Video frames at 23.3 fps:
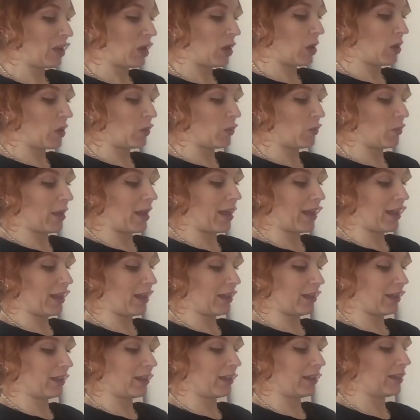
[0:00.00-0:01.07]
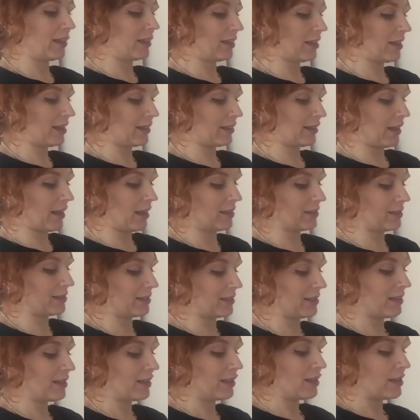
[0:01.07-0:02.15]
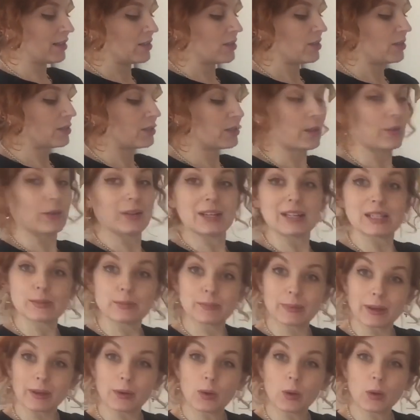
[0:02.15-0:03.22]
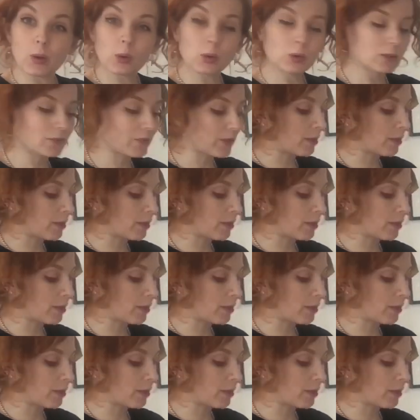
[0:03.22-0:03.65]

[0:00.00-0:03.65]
away like that. So we need to peel all of our